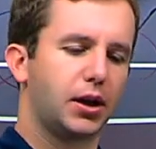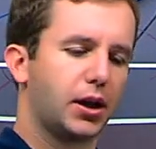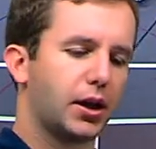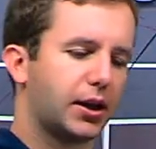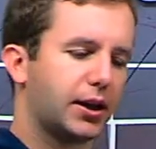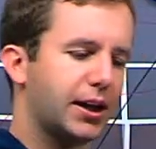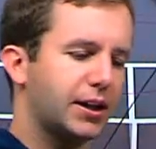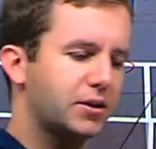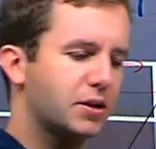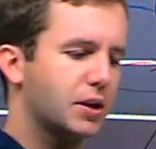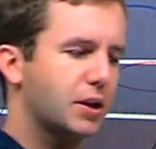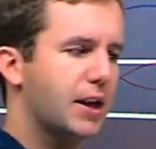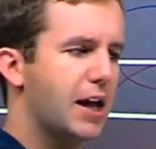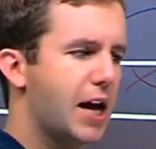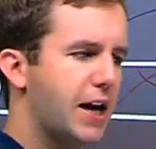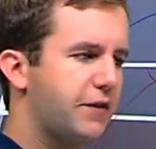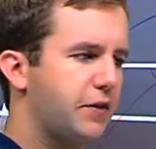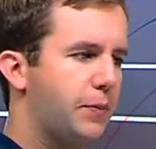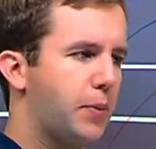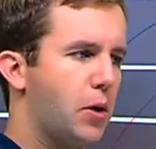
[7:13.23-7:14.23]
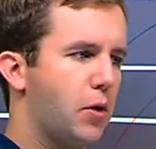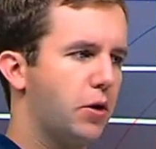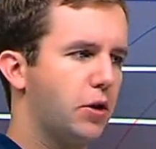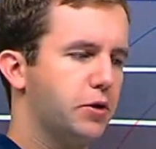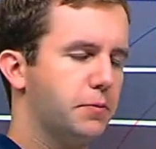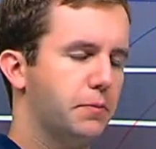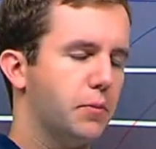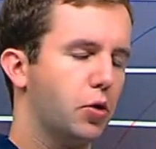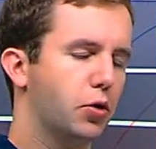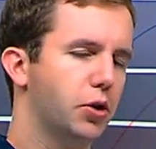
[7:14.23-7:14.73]
against a lot of
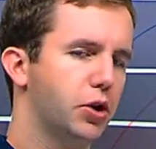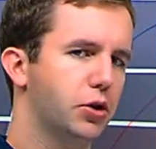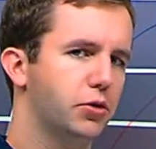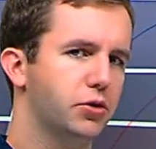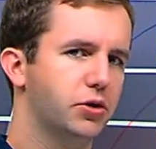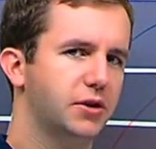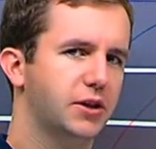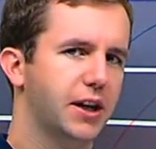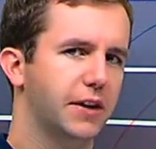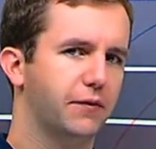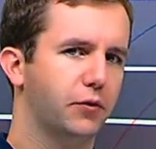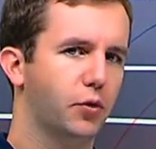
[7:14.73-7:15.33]
opponents, Murray uses that